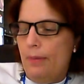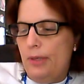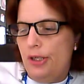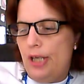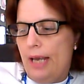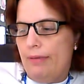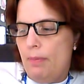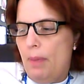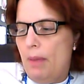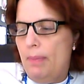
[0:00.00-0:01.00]
from the Czech
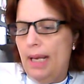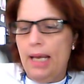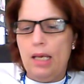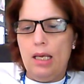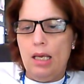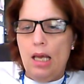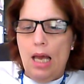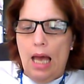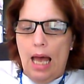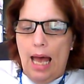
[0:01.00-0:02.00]
Republic.
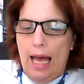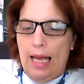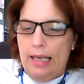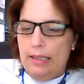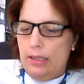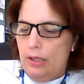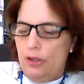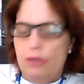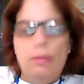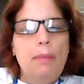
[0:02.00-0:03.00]
And do
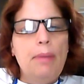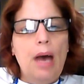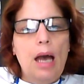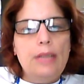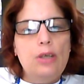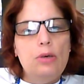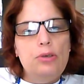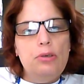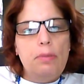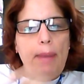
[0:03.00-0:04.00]
you remember I
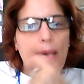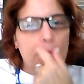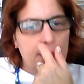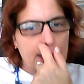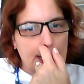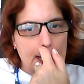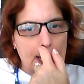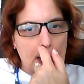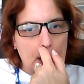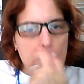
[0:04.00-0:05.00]
told you about
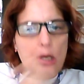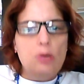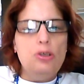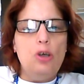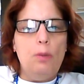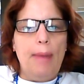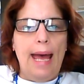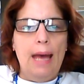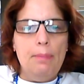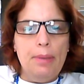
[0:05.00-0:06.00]
the Yoshop
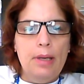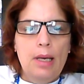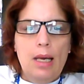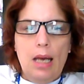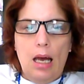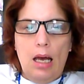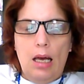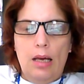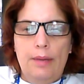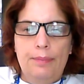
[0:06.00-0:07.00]
app?
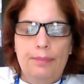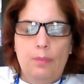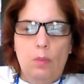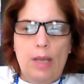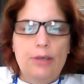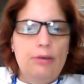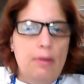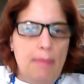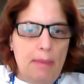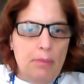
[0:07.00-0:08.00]
When
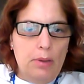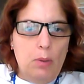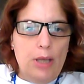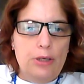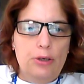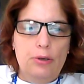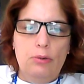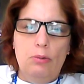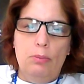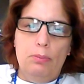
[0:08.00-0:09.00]
you're a member, when
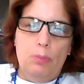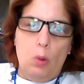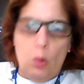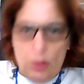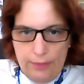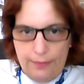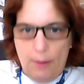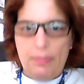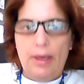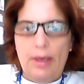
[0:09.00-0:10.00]
you order
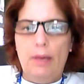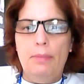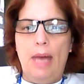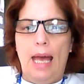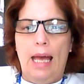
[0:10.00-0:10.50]
from them,